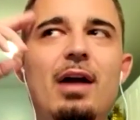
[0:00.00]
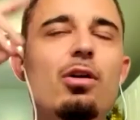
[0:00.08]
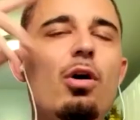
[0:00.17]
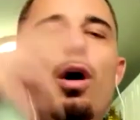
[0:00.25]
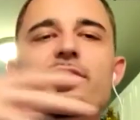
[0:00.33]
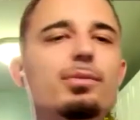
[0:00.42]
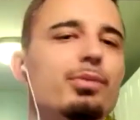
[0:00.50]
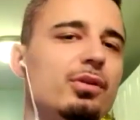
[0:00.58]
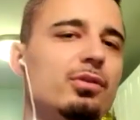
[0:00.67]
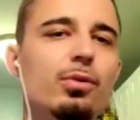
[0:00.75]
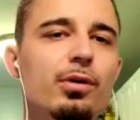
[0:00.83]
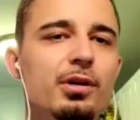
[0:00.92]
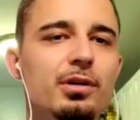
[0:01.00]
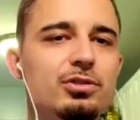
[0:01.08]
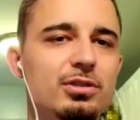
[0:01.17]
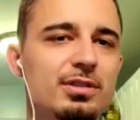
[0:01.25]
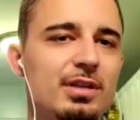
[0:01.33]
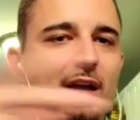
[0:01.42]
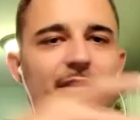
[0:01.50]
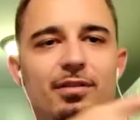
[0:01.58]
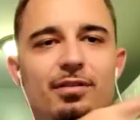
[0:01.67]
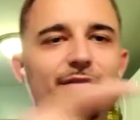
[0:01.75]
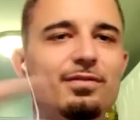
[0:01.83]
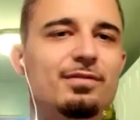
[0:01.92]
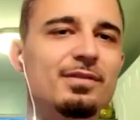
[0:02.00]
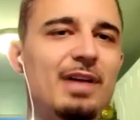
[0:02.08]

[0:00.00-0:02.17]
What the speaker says: I don't know, hustlepreneur just kind of,